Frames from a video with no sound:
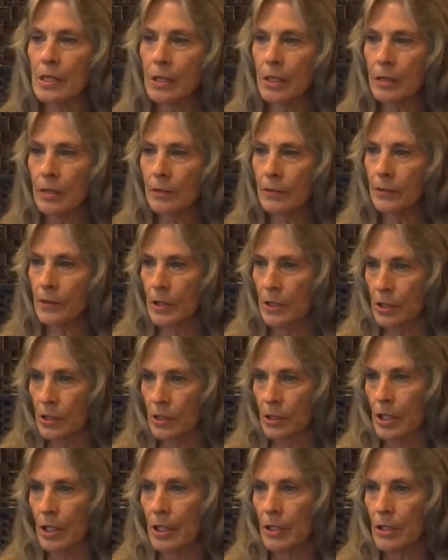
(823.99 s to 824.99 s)
a lot of
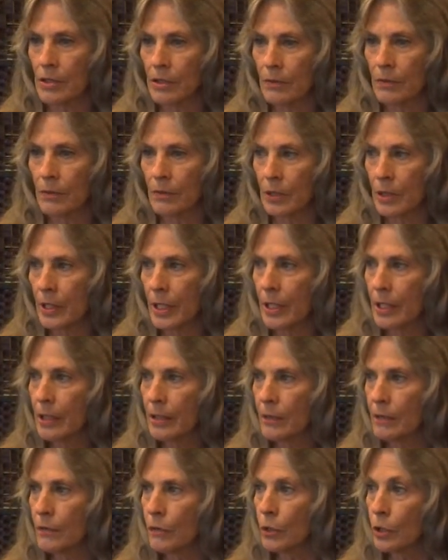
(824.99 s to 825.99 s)
exchange of
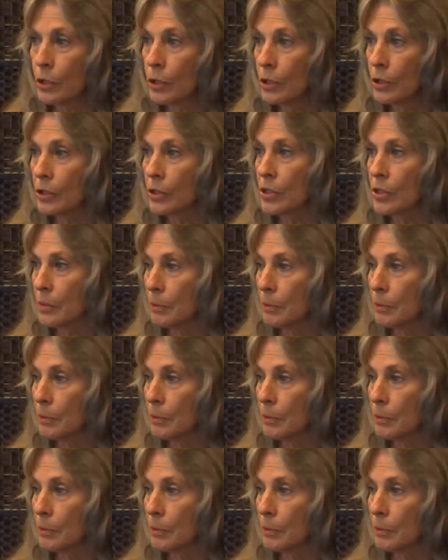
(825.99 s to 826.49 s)
negative words